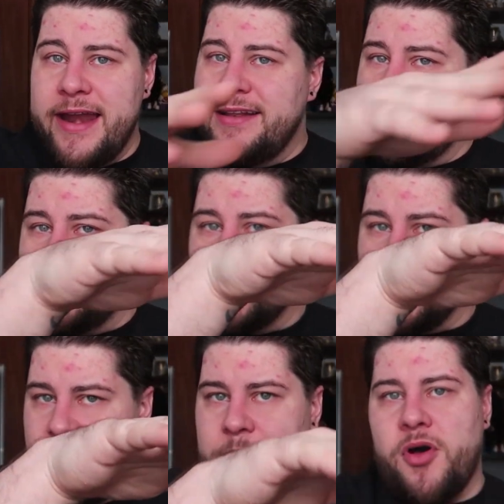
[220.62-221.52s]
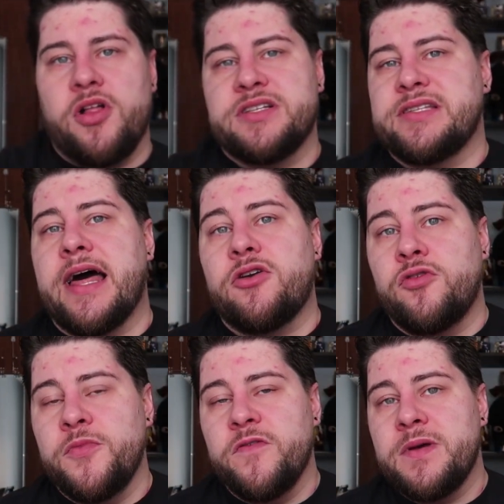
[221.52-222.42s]
and it does stop all its
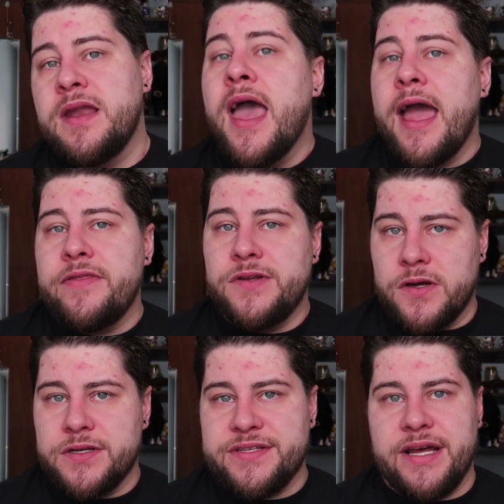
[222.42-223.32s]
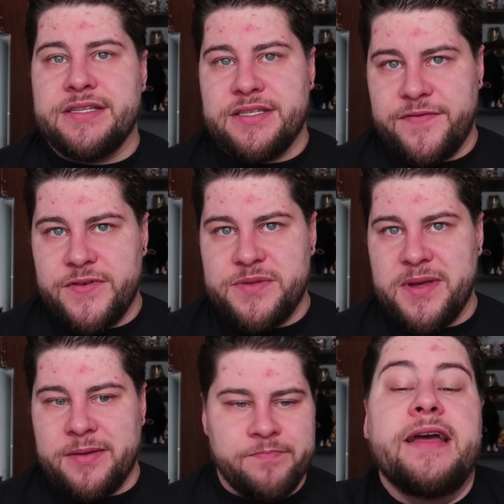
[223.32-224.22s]
lateral movement, and the dog decides it's a
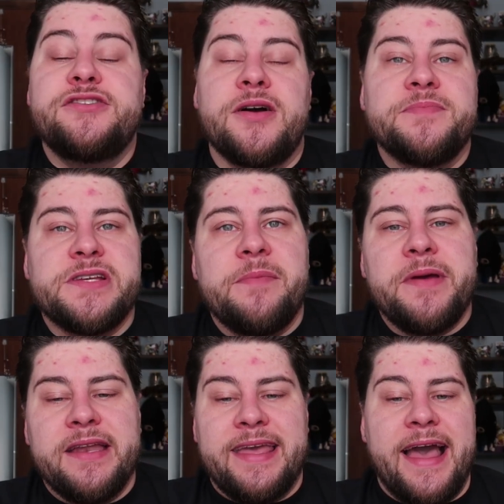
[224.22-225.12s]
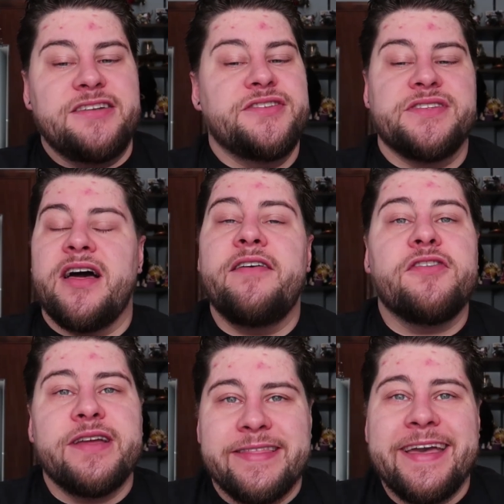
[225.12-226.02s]
frisbee. It jumps up, it catches the
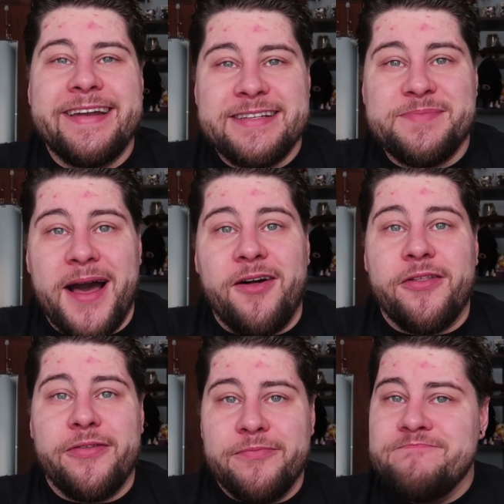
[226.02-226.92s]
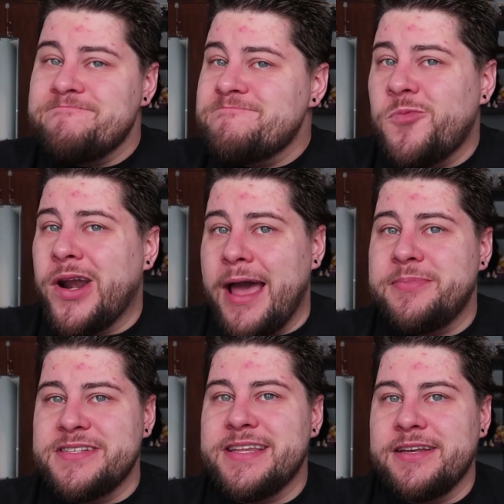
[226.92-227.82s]
hovering thing in its mouth. What
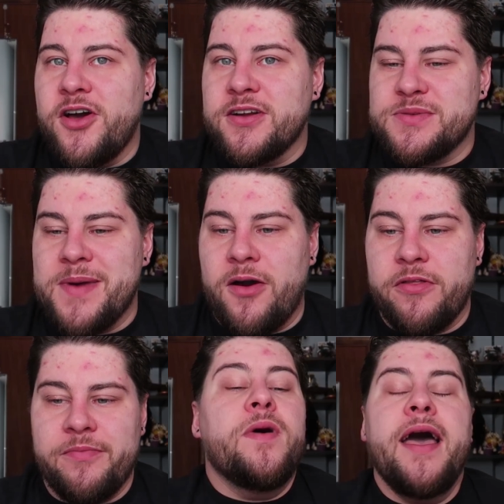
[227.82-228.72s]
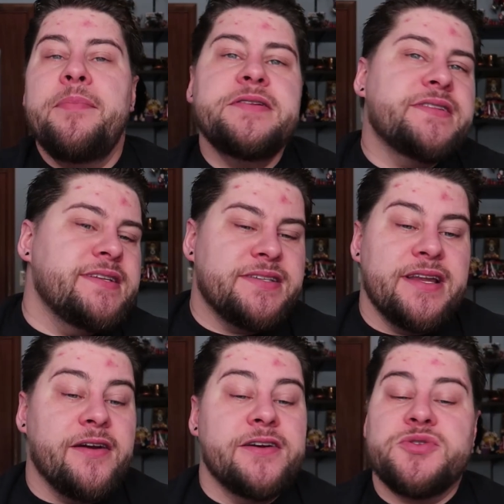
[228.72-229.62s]
happens to that dog's mouth? What happens in these
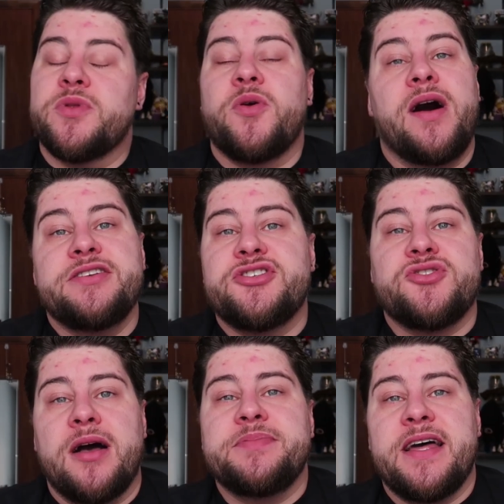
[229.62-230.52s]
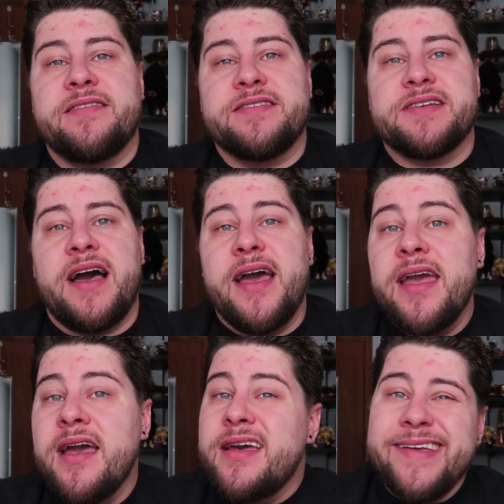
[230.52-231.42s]
scenarios when the quad just drops out of the
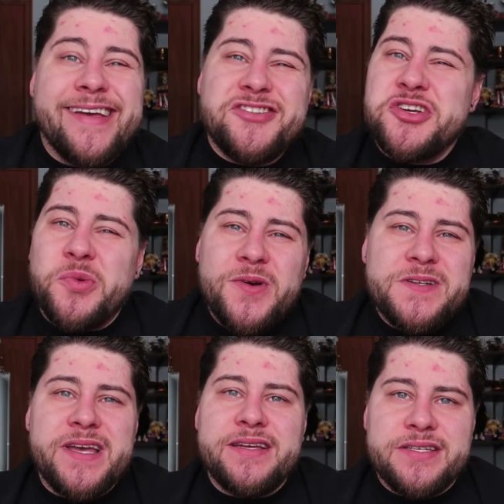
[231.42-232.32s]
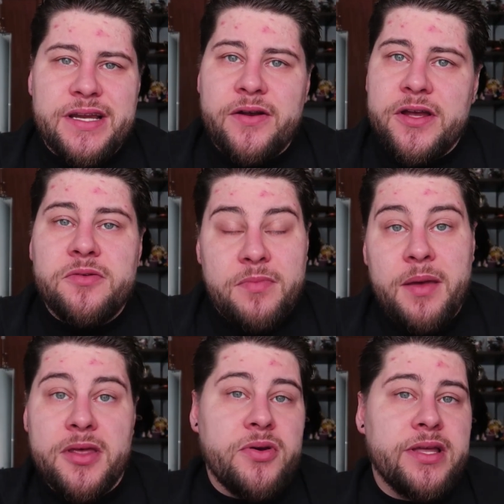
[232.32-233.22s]
sky? Yeah, sure, worst case scenario,
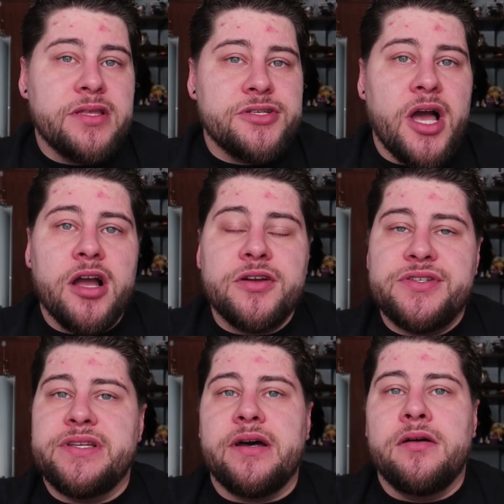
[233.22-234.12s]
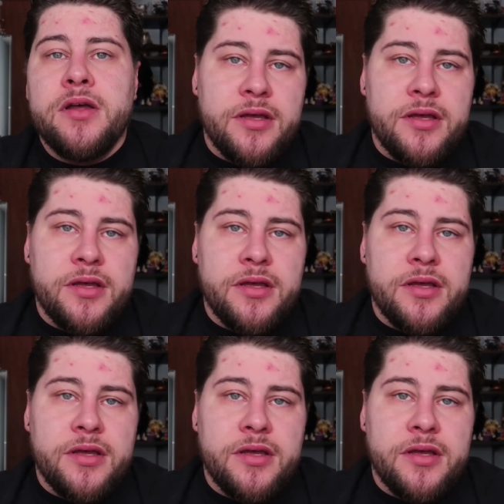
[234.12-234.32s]
maybe you hit the jogger still.